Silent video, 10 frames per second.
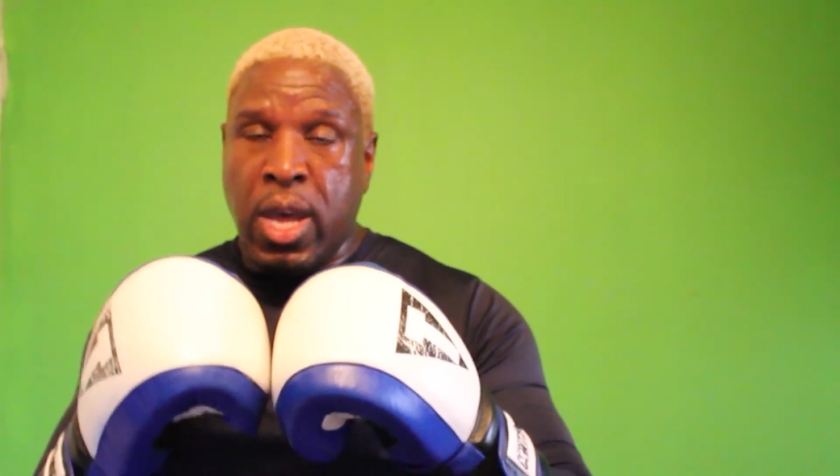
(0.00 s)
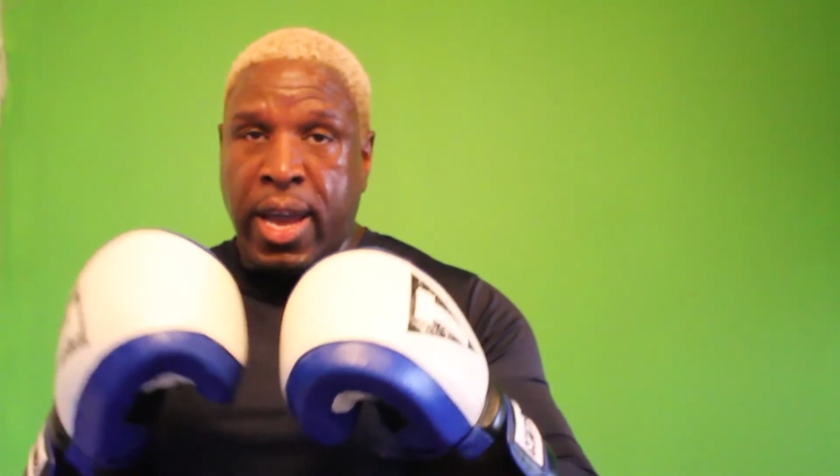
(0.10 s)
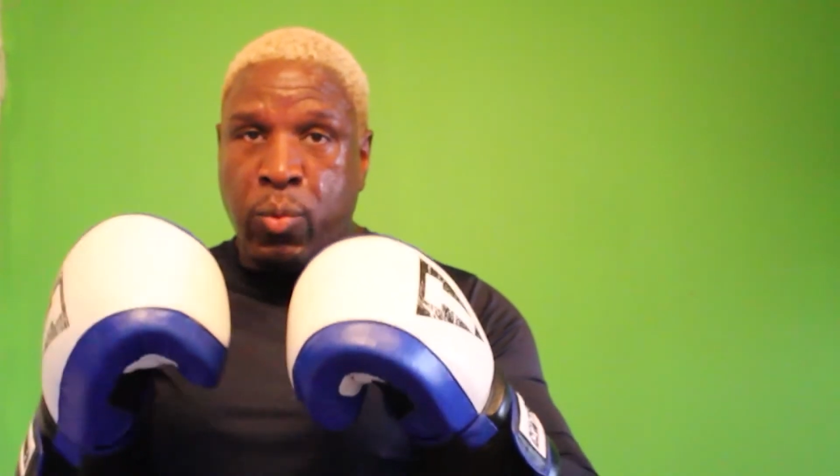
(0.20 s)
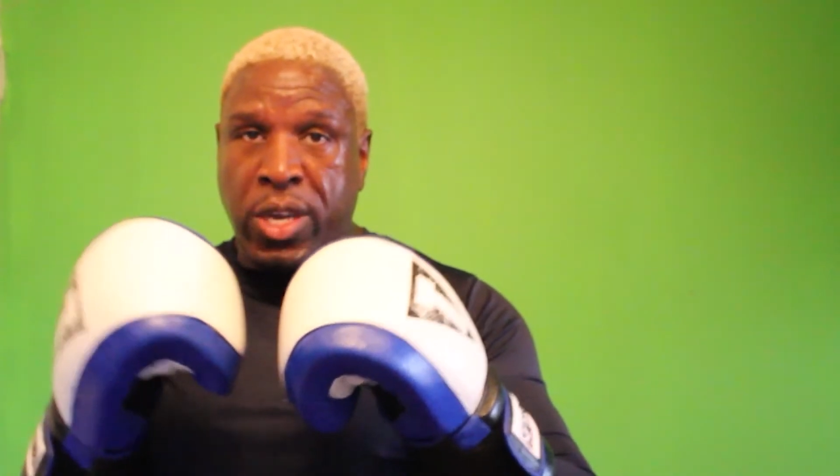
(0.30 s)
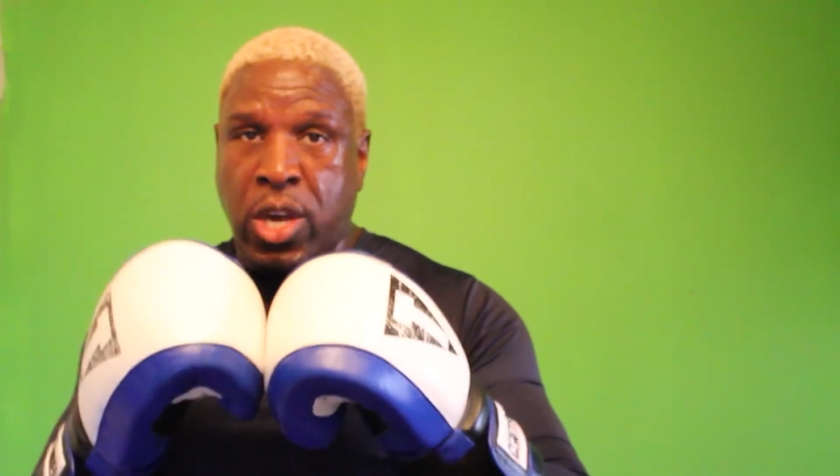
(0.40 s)

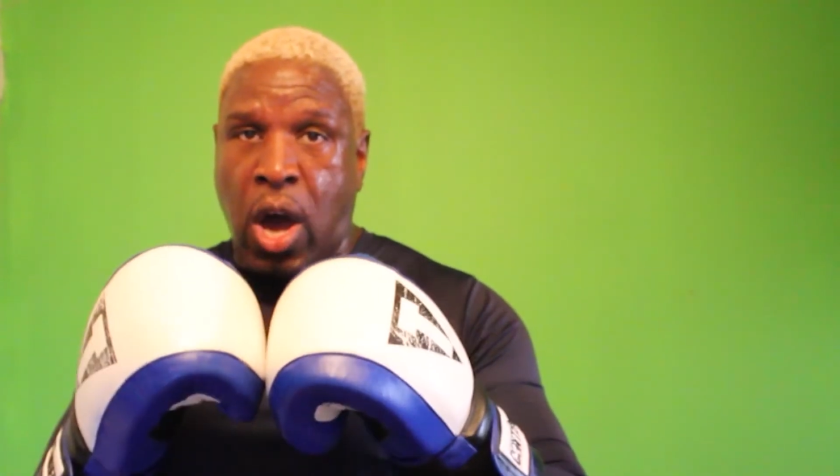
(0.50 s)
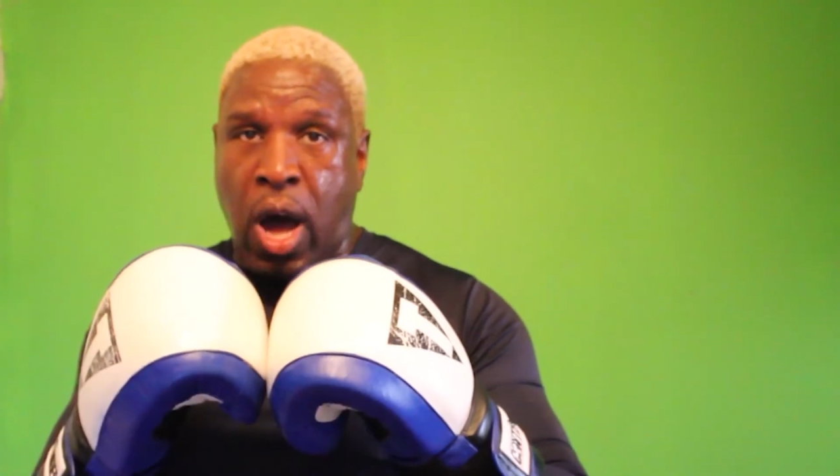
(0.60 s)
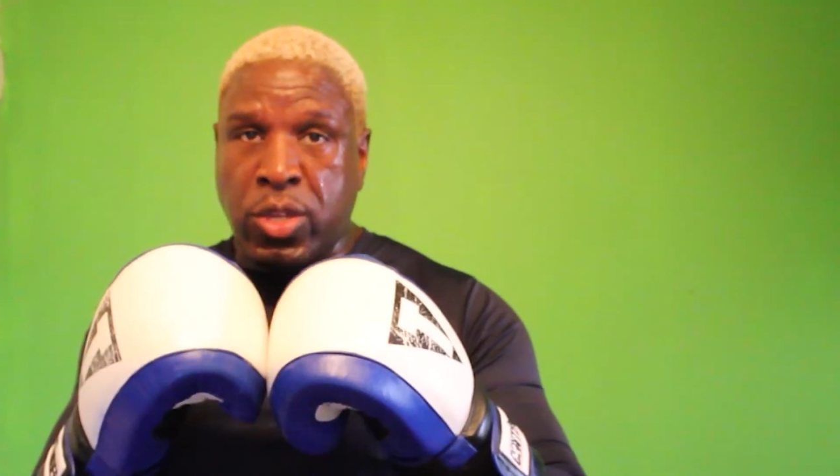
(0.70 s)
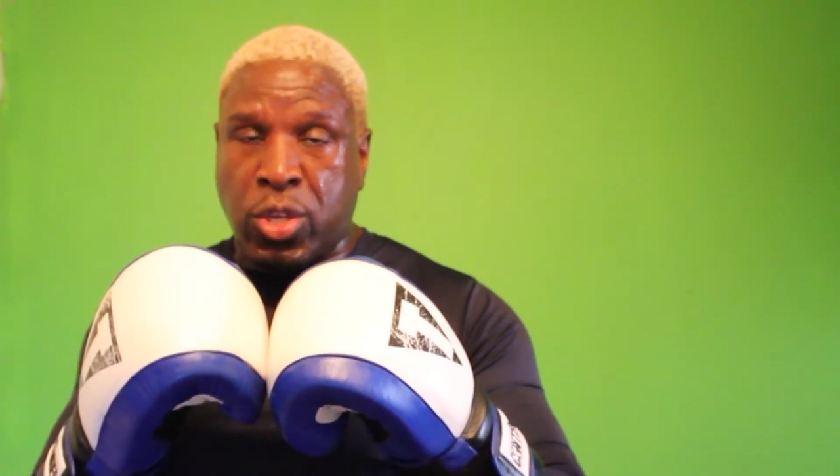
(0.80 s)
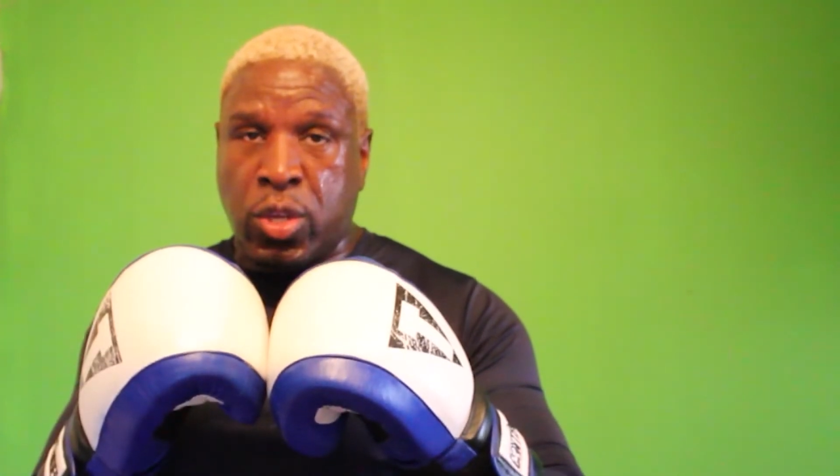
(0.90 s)
in
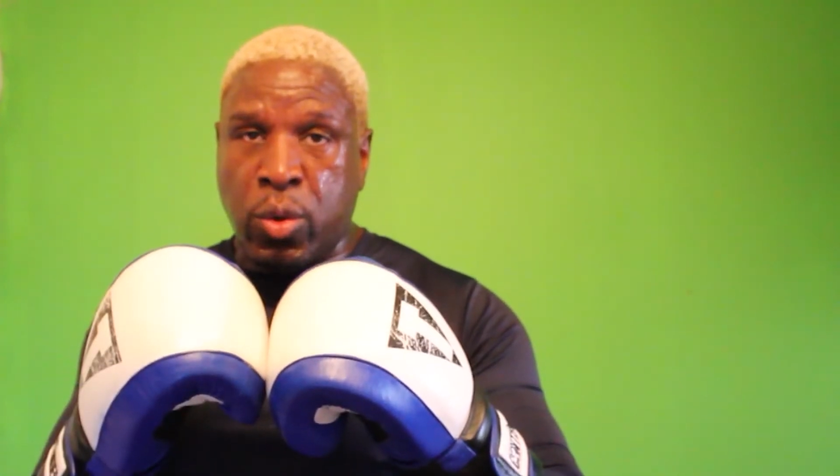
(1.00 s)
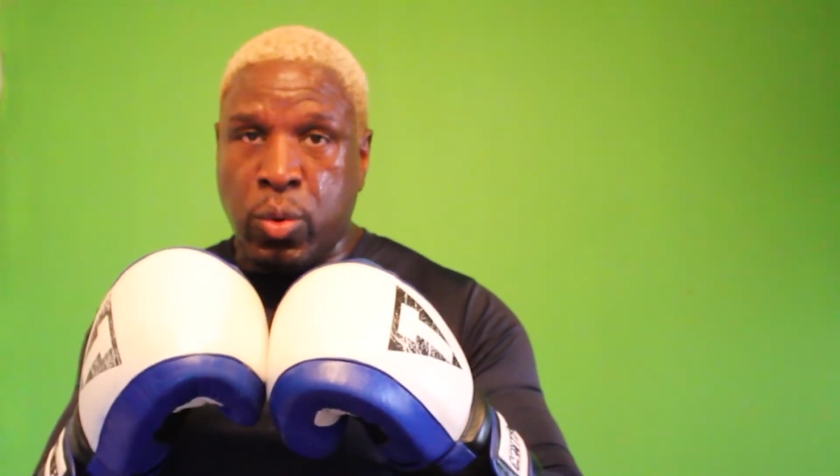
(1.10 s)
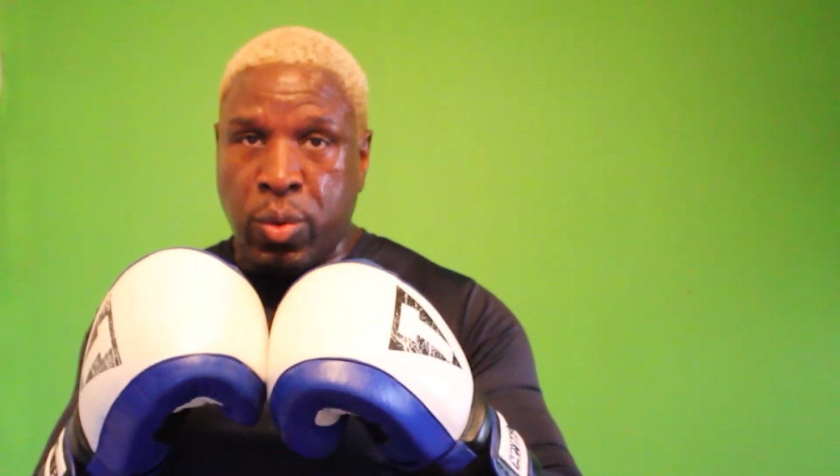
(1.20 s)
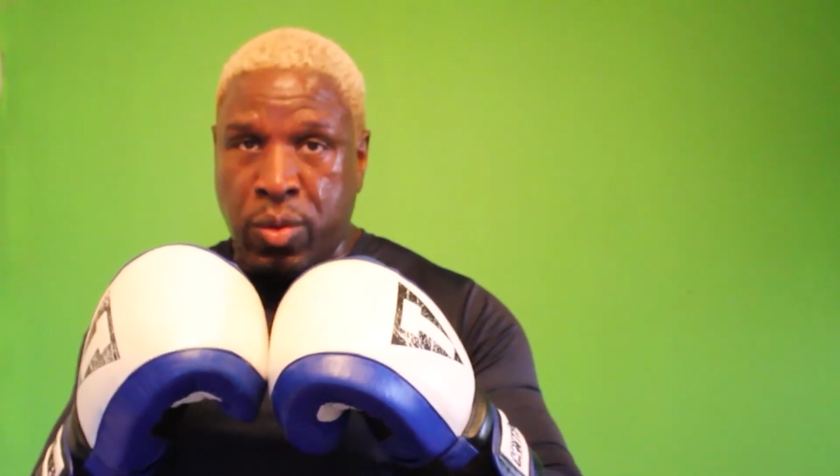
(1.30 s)
regards to